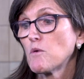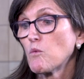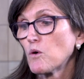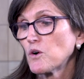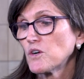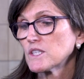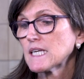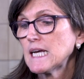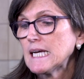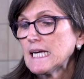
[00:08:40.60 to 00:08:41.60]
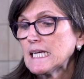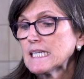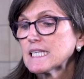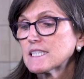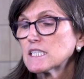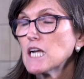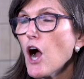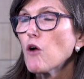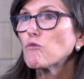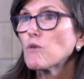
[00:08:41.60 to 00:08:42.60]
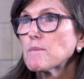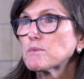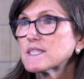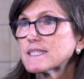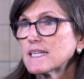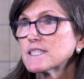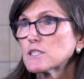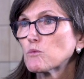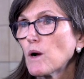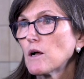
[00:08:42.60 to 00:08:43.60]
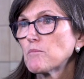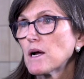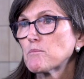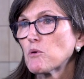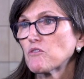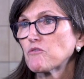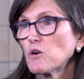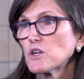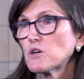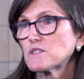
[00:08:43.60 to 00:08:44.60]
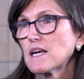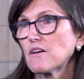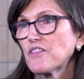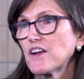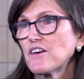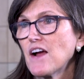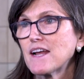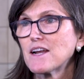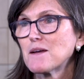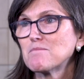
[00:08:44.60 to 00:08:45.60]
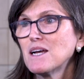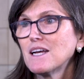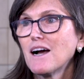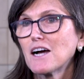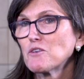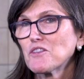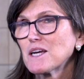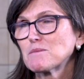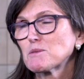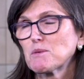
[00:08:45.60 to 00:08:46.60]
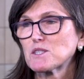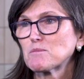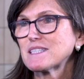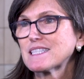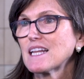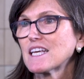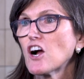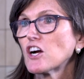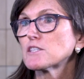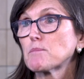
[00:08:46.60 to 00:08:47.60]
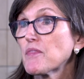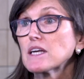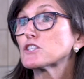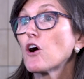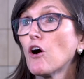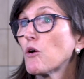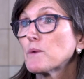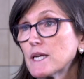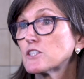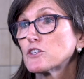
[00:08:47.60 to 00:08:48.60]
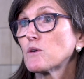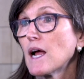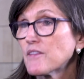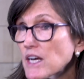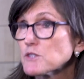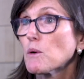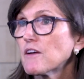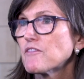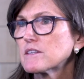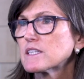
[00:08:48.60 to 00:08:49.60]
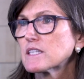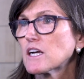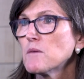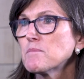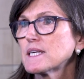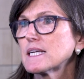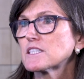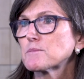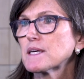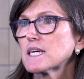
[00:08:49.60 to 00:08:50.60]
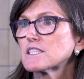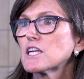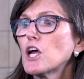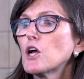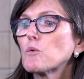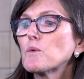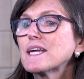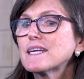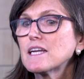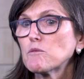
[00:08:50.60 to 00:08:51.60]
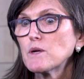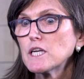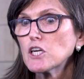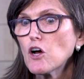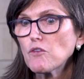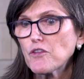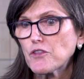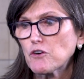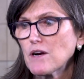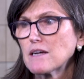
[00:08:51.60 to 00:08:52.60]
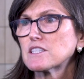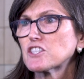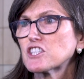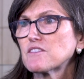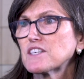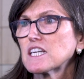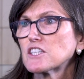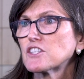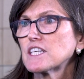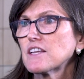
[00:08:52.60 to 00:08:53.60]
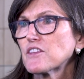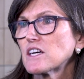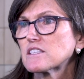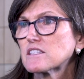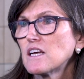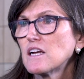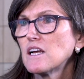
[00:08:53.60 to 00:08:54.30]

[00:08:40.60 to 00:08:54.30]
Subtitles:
world. It is not represented well by portfolios out there, and I don't think I'm supposed to be selling ours, but that's all we do, and that's why I founded the company. It's because we know that the ground is shifting underneath us.